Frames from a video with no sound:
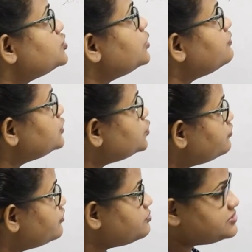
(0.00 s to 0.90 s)
which we will
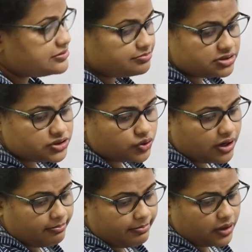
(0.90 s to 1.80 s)
do from simple to
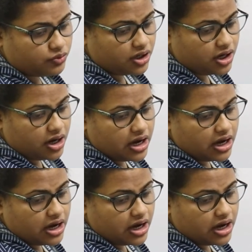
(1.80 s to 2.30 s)
compound.